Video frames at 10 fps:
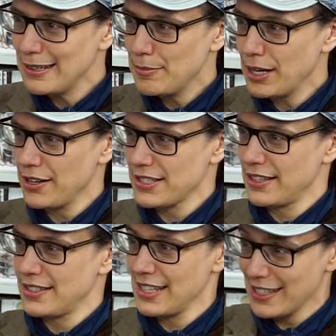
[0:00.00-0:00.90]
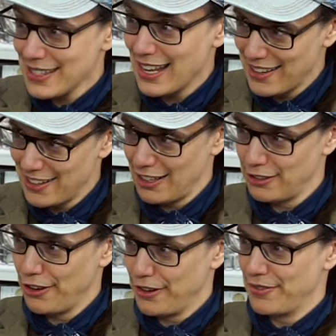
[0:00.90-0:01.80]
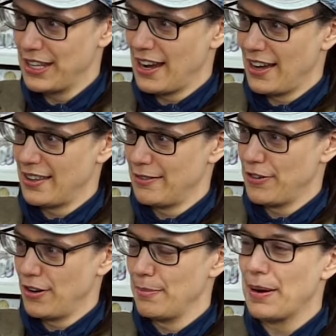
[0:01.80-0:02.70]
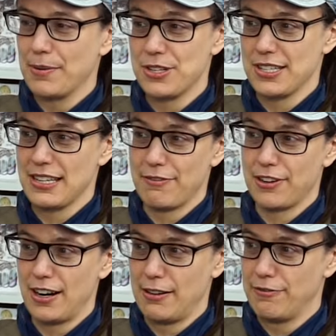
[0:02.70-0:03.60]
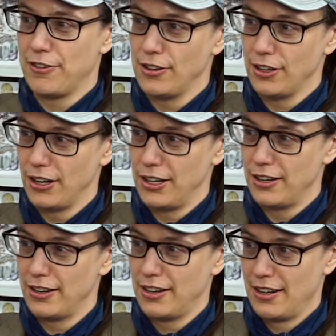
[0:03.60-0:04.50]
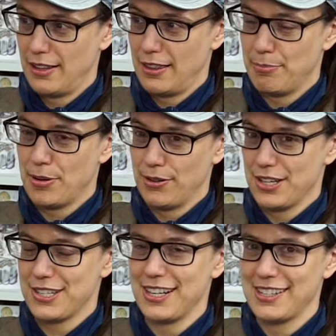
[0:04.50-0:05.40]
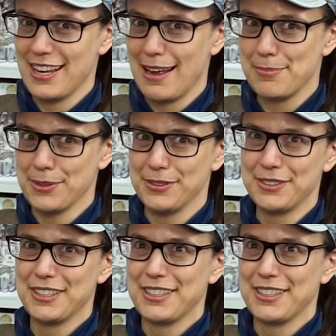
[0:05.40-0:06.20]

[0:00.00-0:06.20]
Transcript: because since then a lot of the other foreign publishers have kind of followed the Polish example.